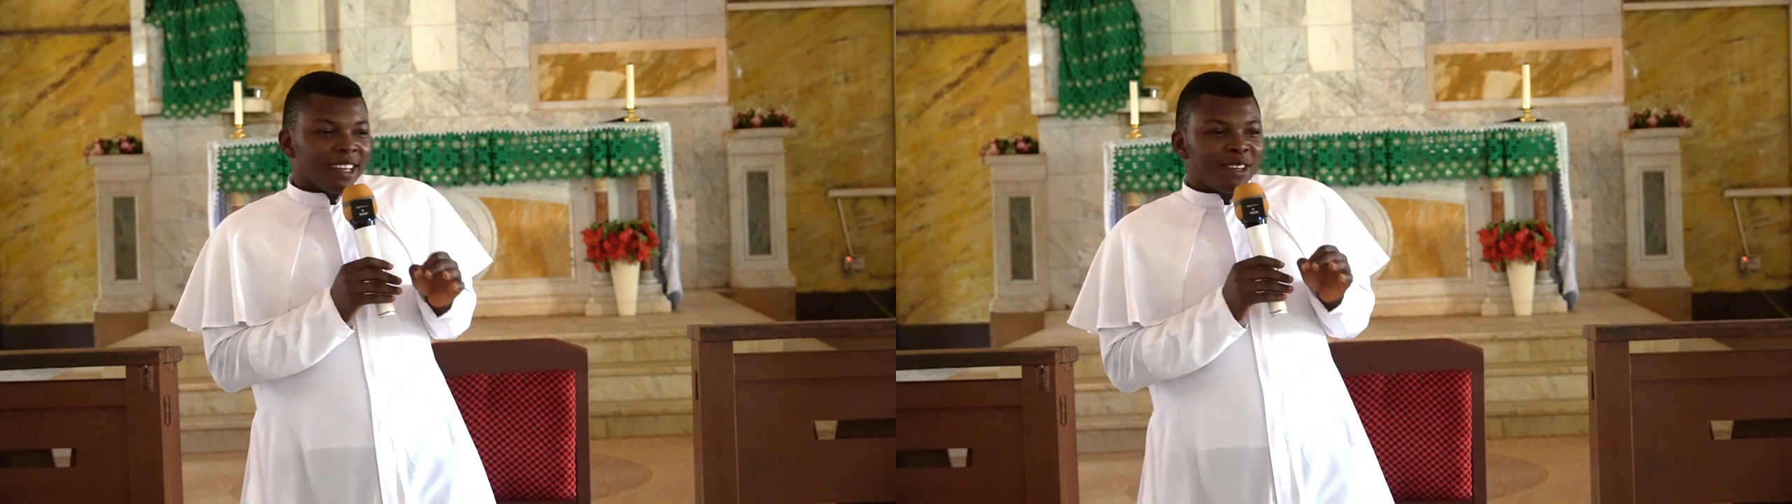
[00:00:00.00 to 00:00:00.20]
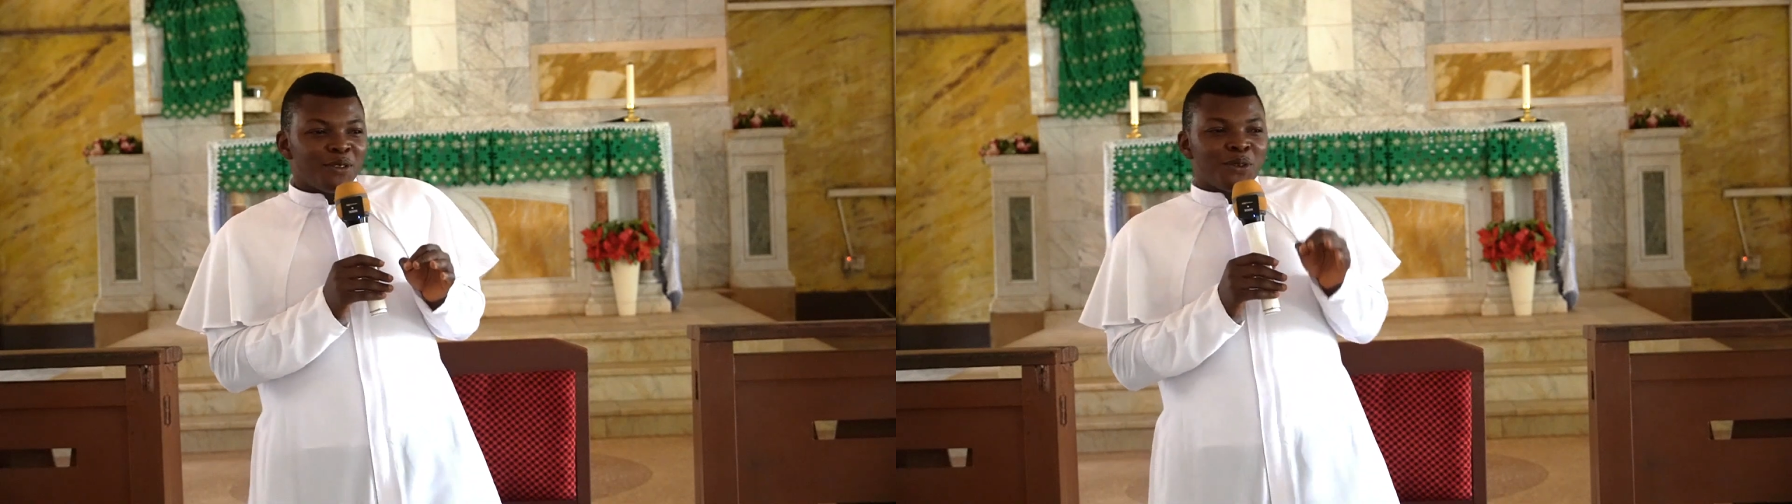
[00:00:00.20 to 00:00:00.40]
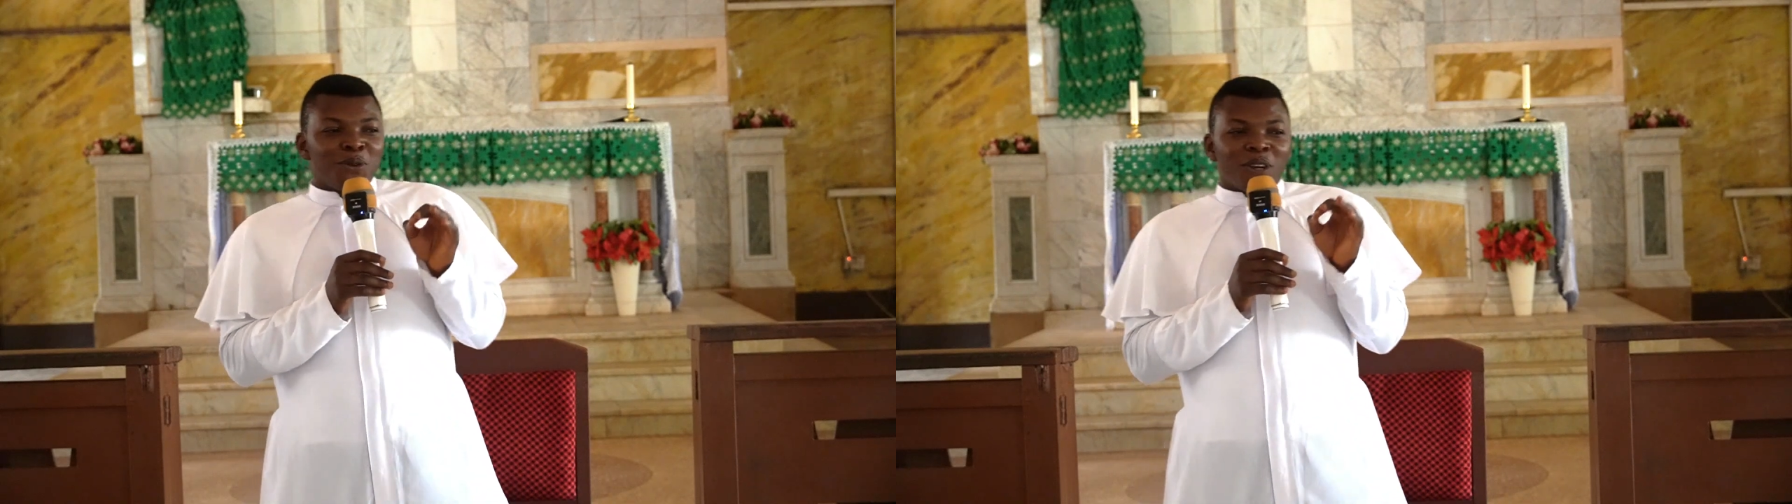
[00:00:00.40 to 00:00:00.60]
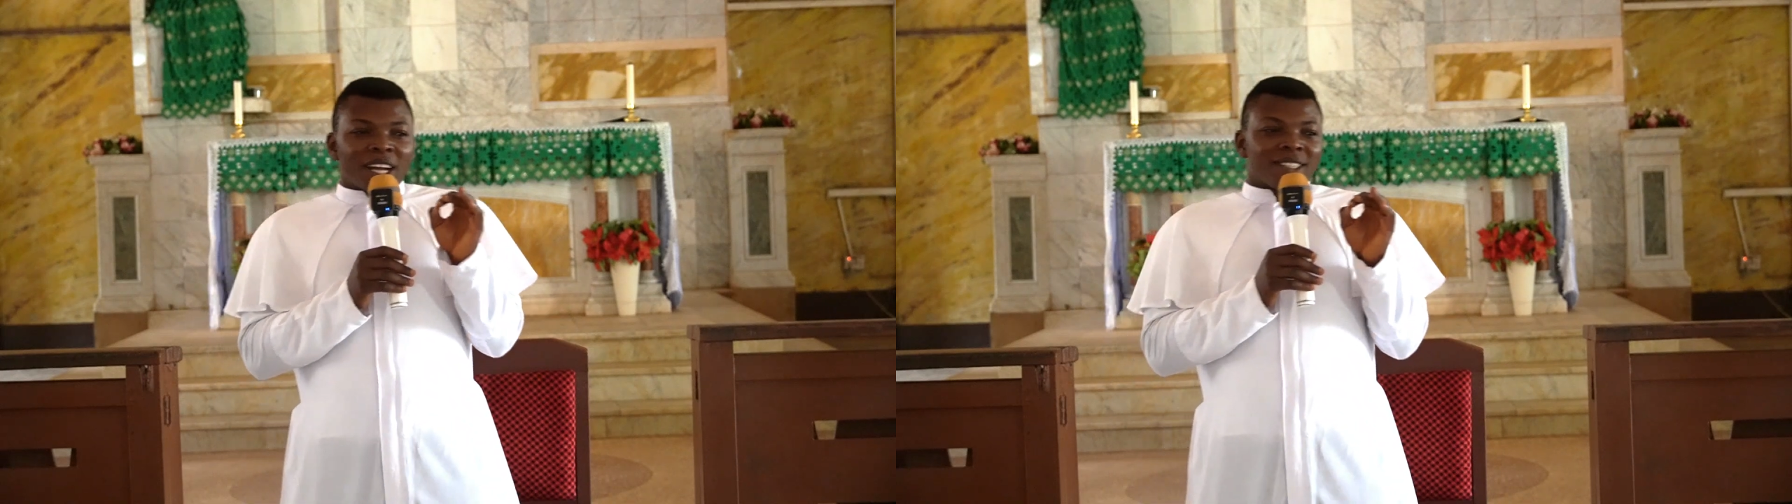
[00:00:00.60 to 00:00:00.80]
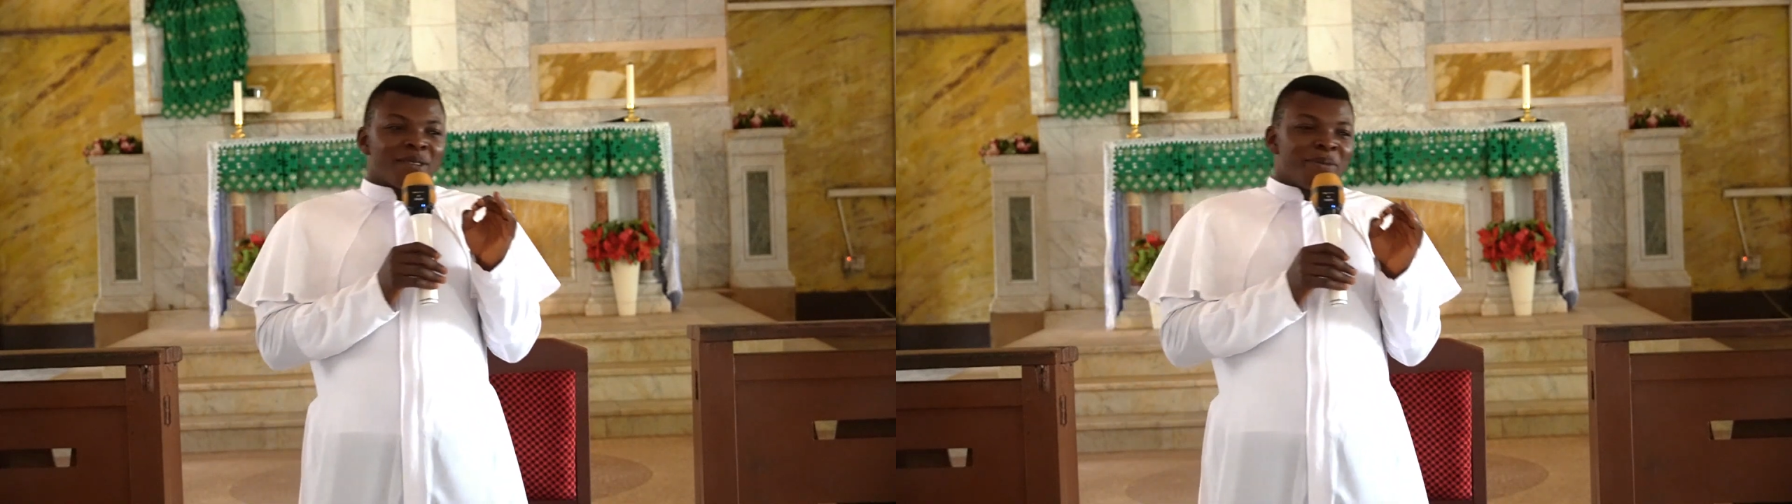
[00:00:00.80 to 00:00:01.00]
If you look
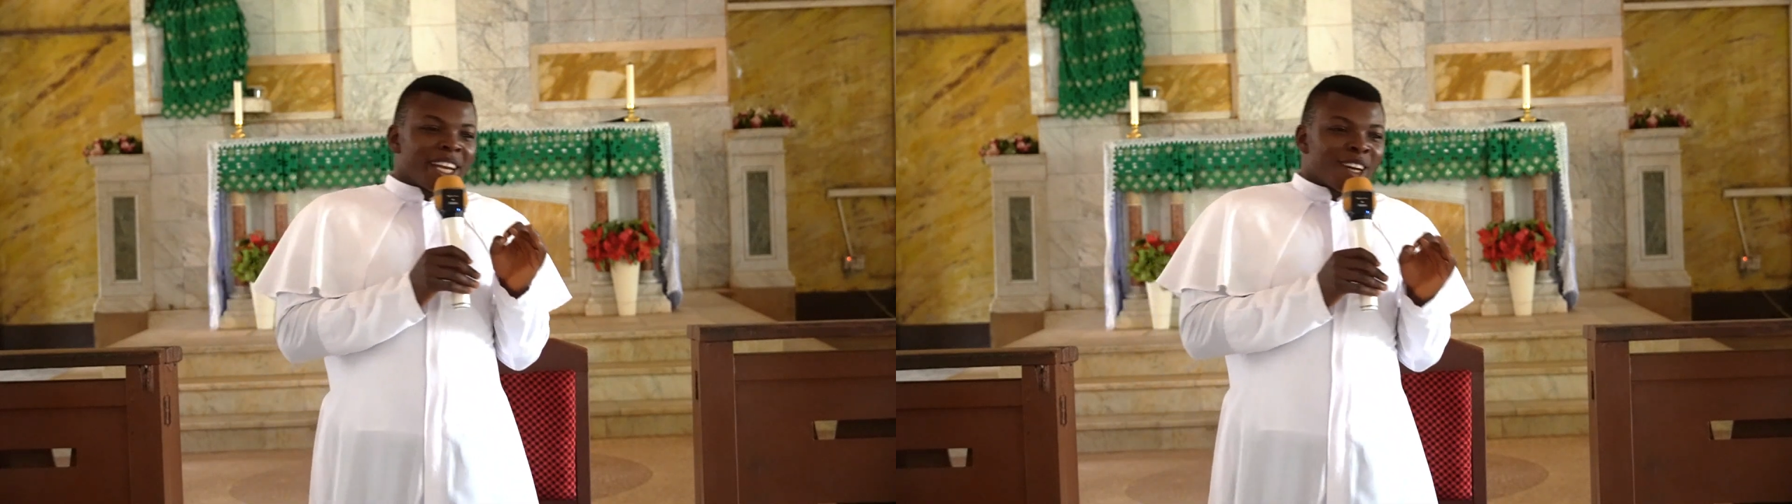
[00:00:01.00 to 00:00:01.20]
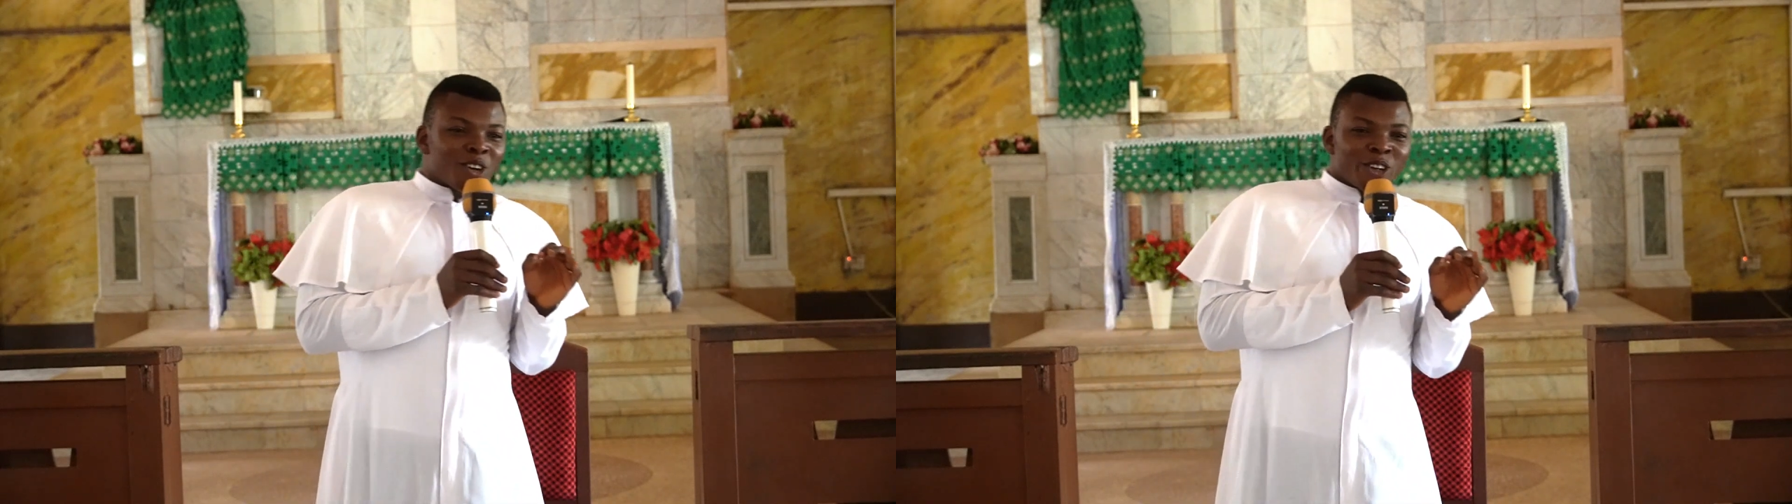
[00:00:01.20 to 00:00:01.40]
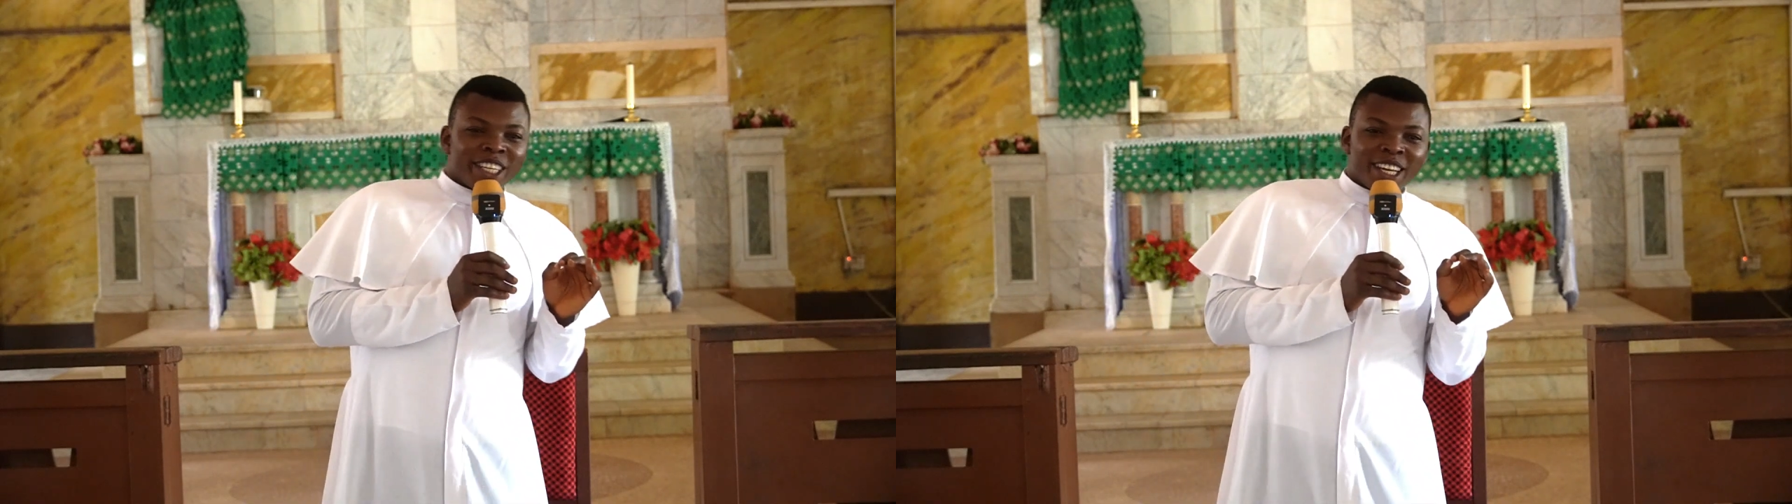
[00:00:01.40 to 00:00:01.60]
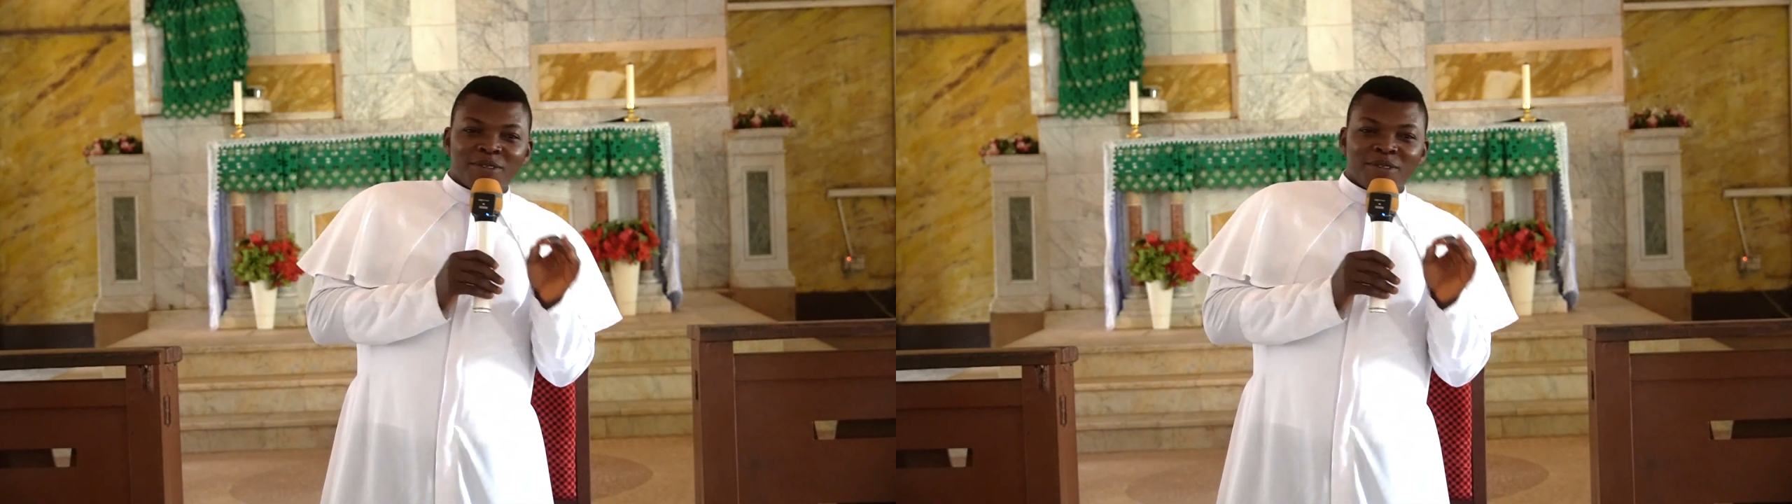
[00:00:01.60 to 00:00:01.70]
at a melancholy,